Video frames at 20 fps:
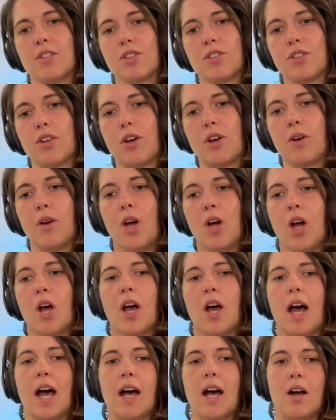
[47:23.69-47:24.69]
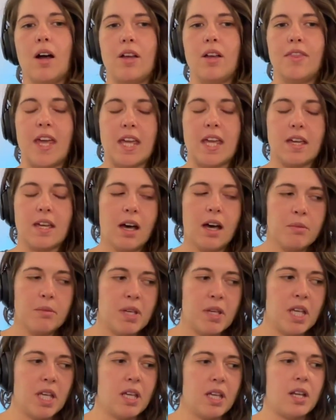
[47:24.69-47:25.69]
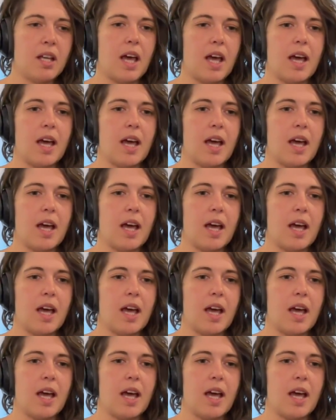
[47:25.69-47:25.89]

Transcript: So uh, they come in,